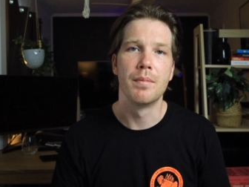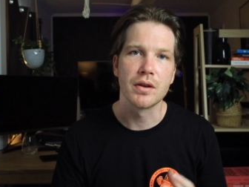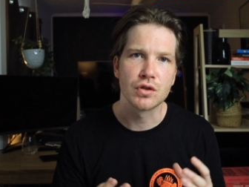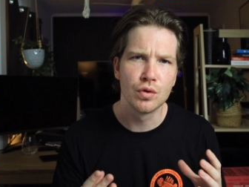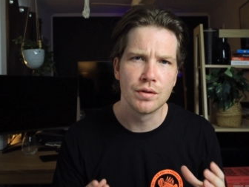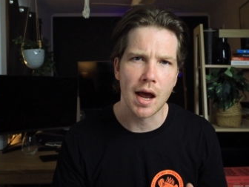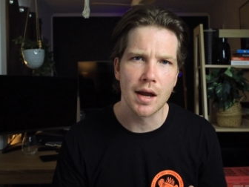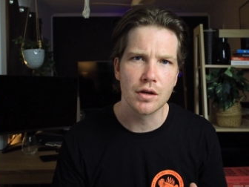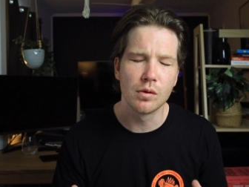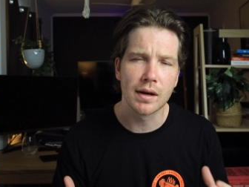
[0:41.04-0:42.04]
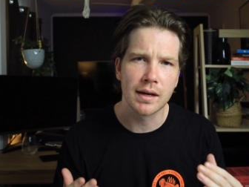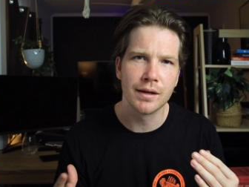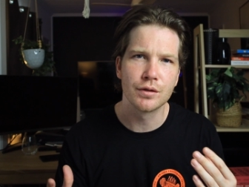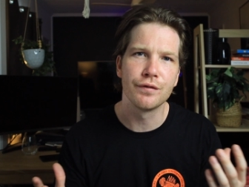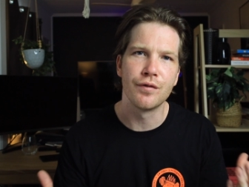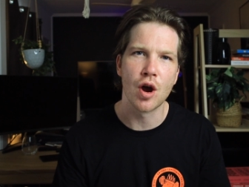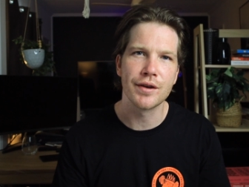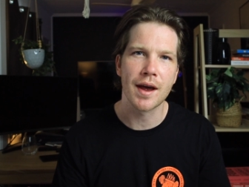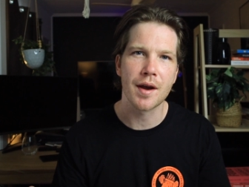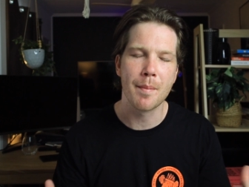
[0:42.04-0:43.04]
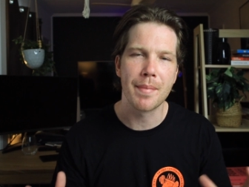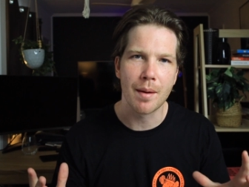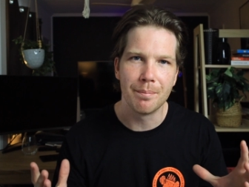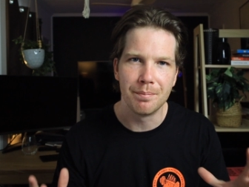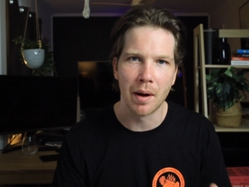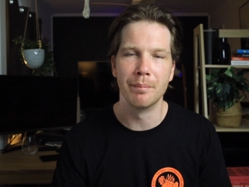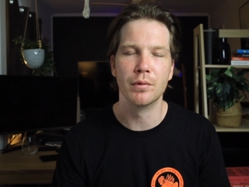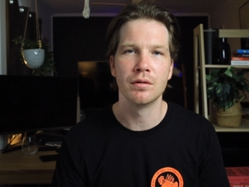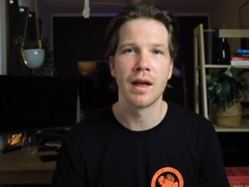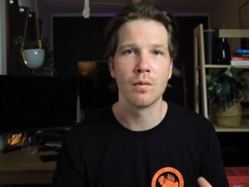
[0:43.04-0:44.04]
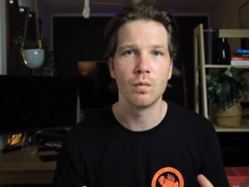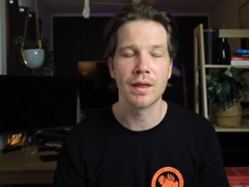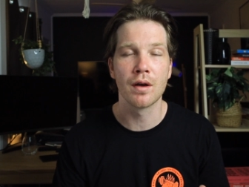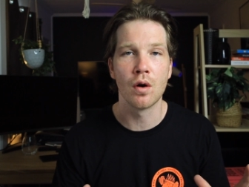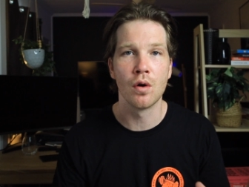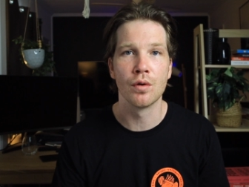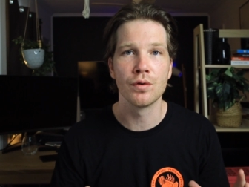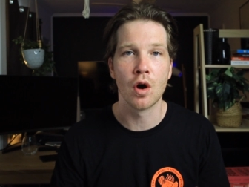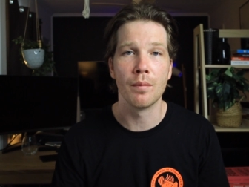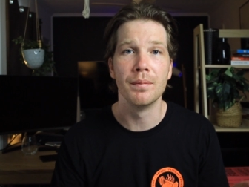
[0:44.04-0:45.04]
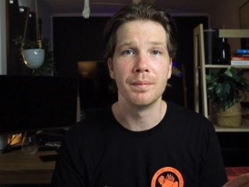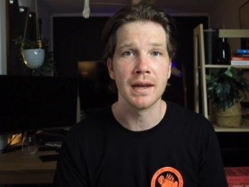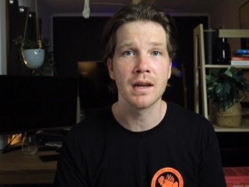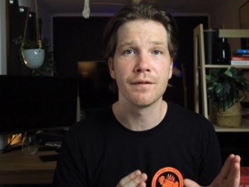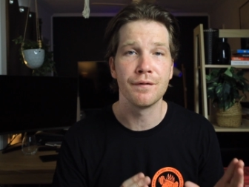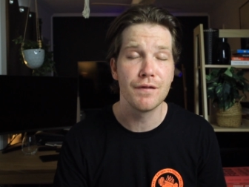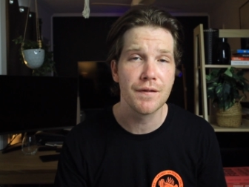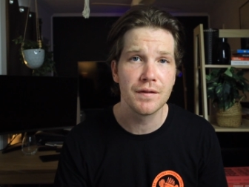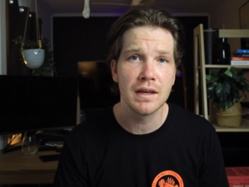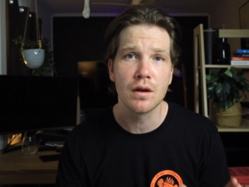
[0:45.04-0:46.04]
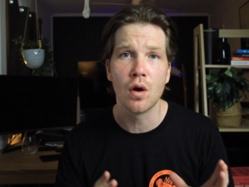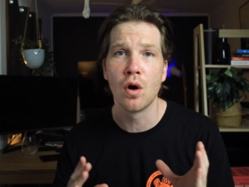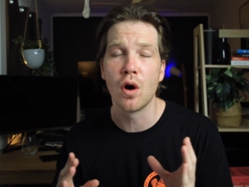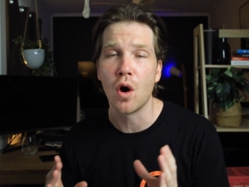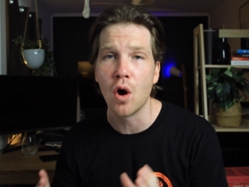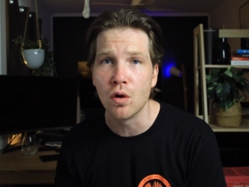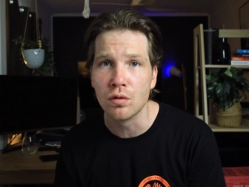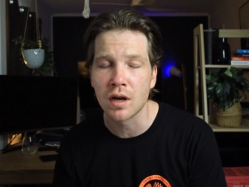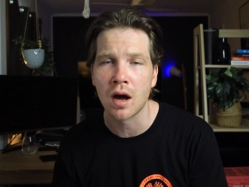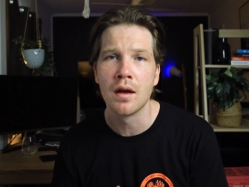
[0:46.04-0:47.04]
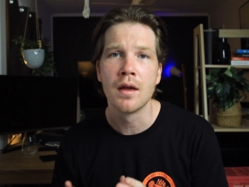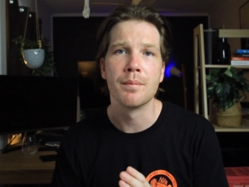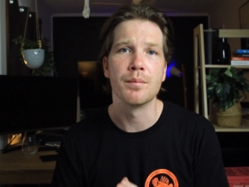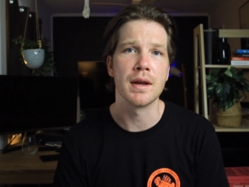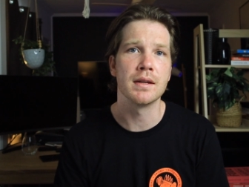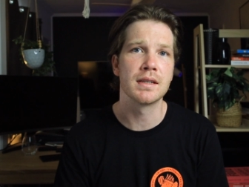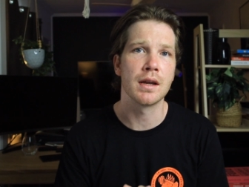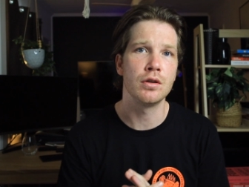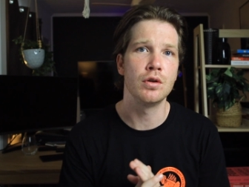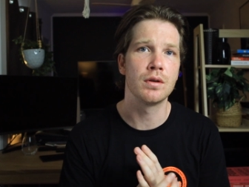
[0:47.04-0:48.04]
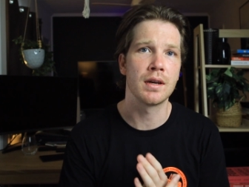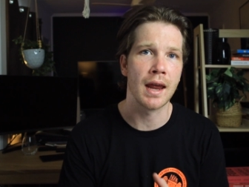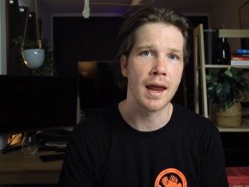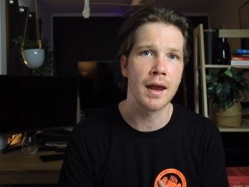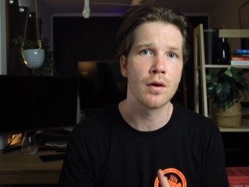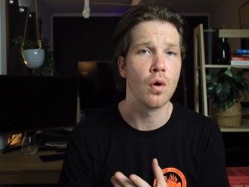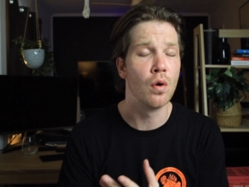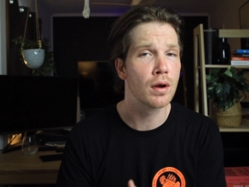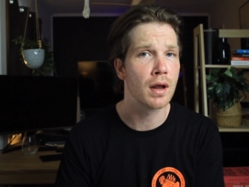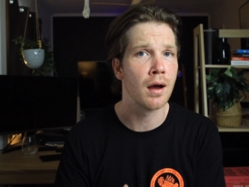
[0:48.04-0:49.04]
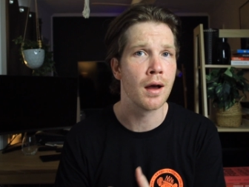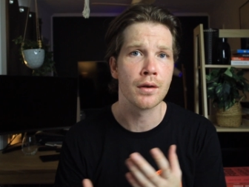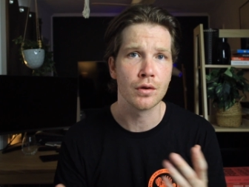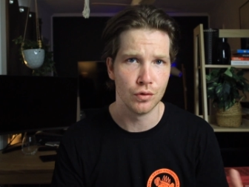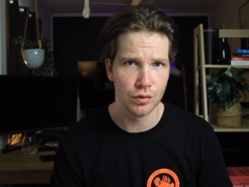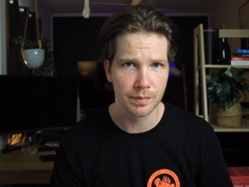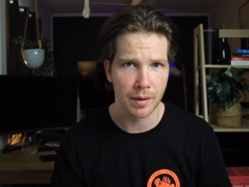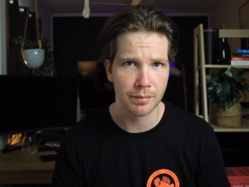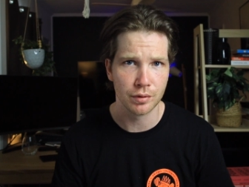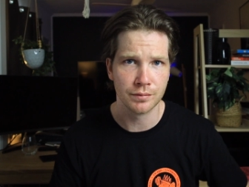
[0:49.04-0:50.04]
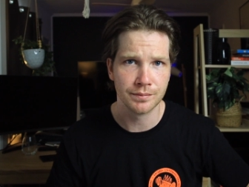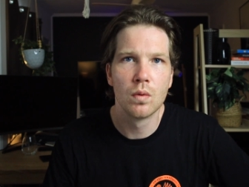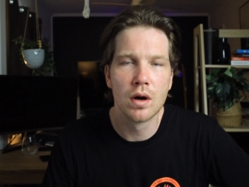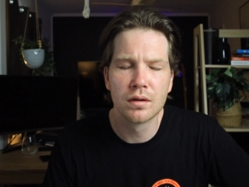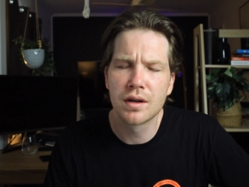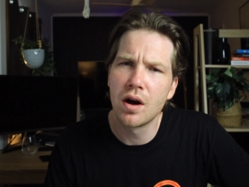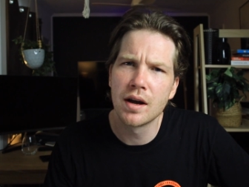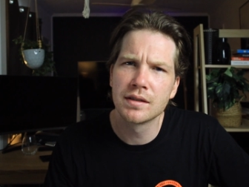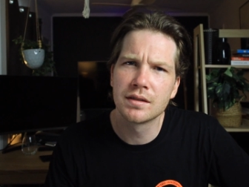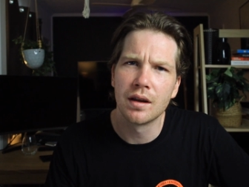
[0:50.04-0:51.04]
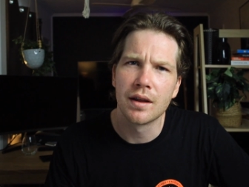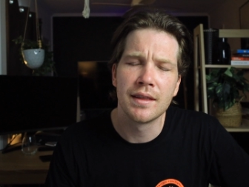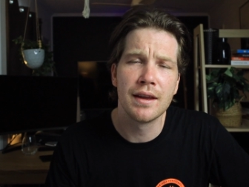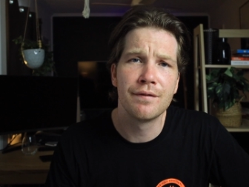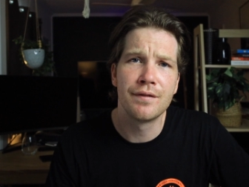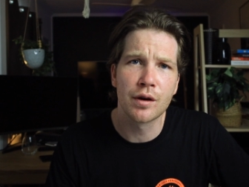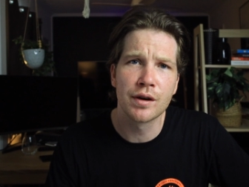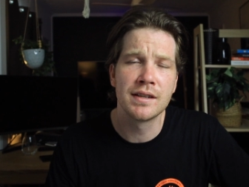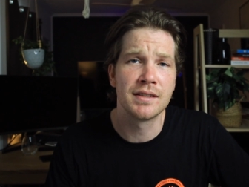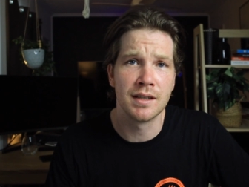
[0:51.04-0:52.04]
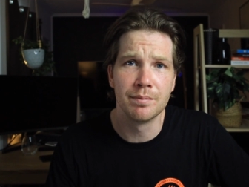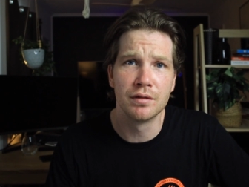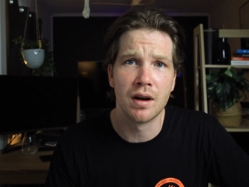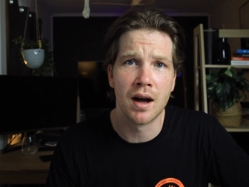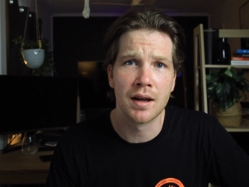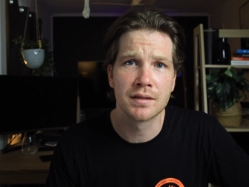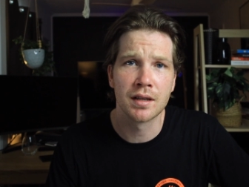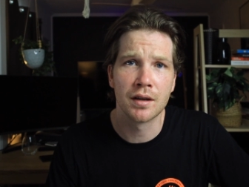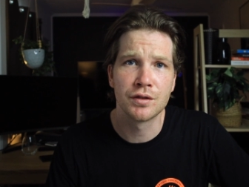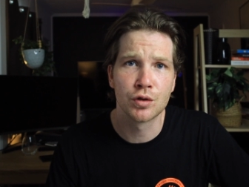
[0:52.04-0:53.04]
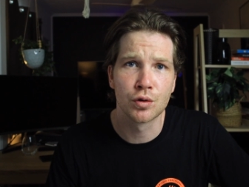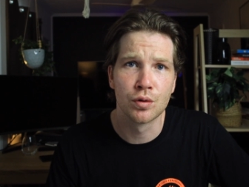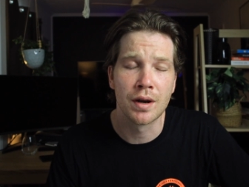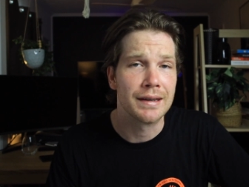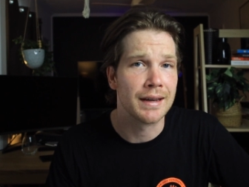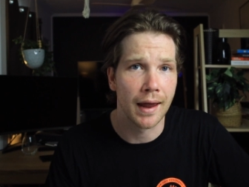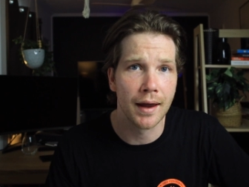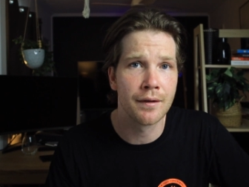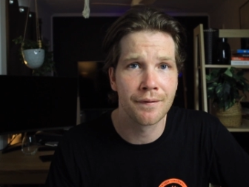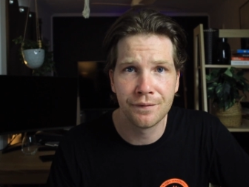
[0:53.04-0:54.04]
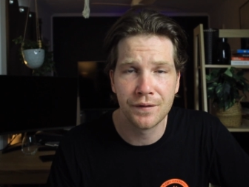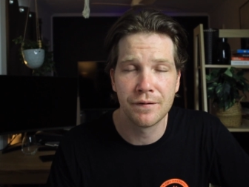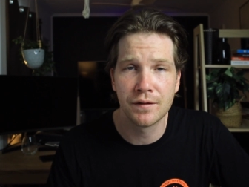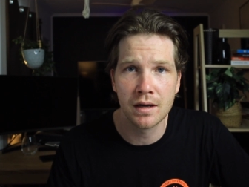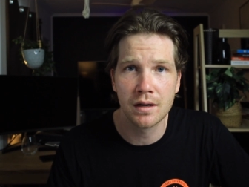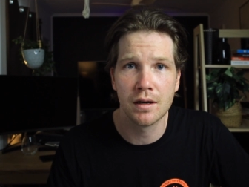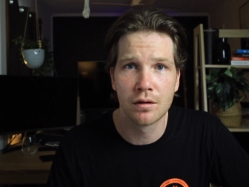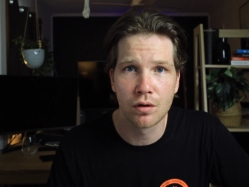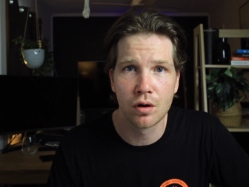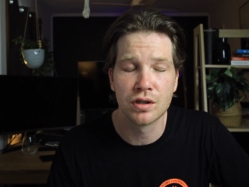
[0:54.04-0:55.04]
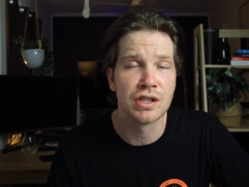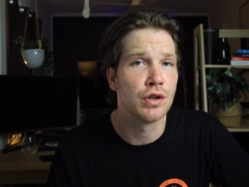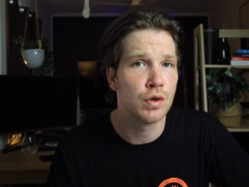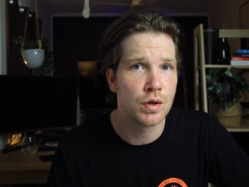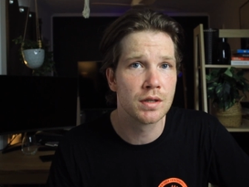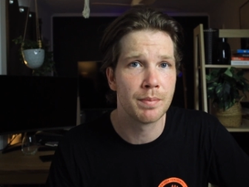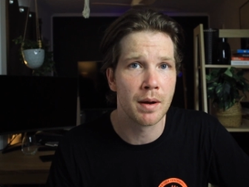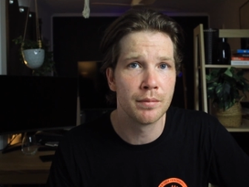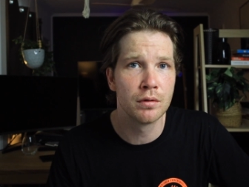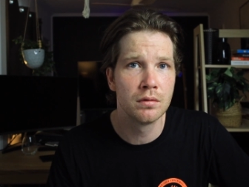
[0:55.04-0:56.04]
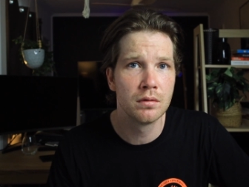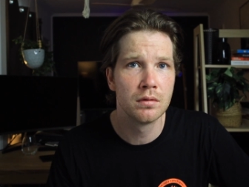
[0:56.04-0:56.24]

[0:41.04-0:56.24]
But today you are here to find out about Bumble and whether or not being 50 or older means that you can or can't use Bumble. Well guys, the very simple answer to can 50-year-olds use Bumble